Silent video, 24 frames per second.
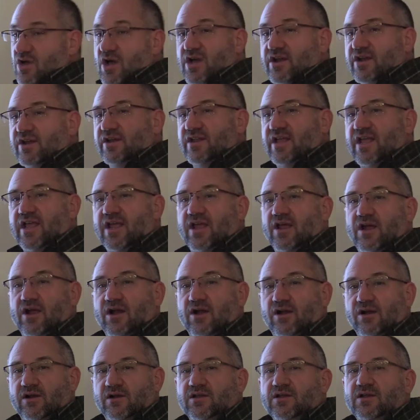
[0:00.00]
not an
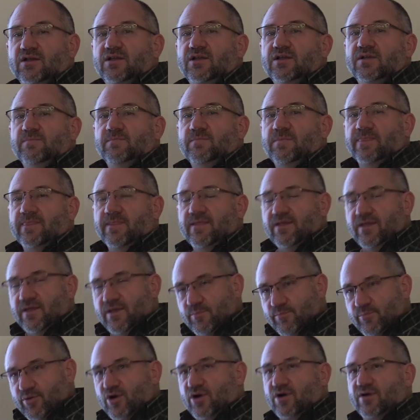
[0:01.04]
air
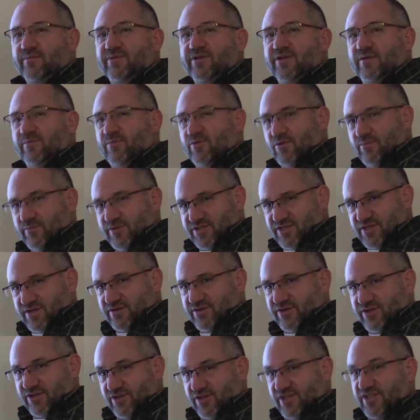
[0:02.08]
impermeable
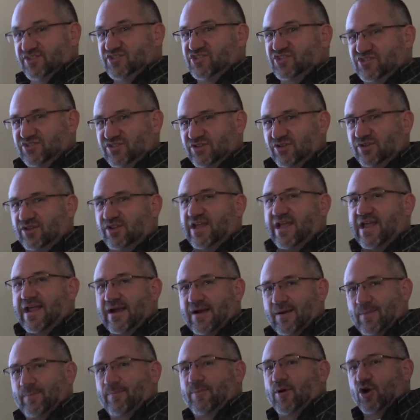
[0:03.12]
material. It's still
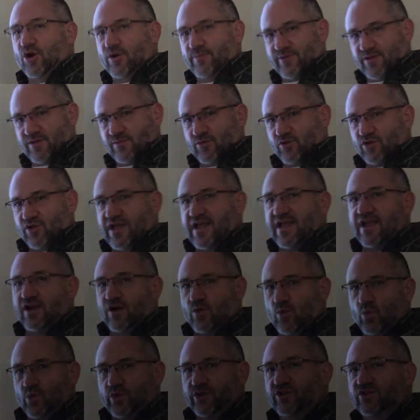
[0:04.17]
air permeable.
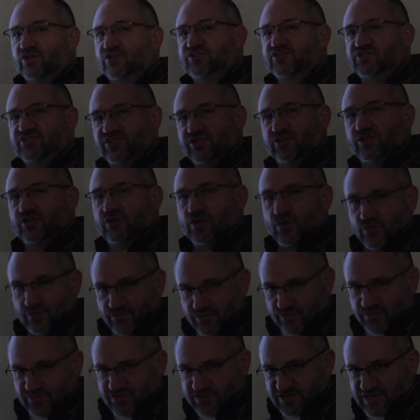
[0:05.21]
Air will still go
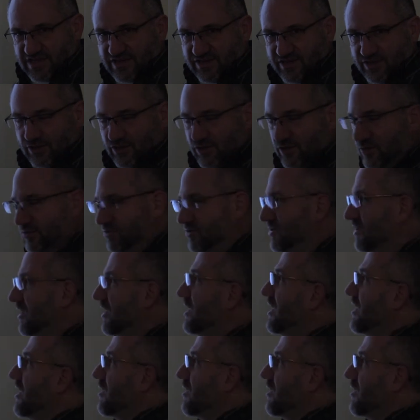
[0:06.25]
through cellulose,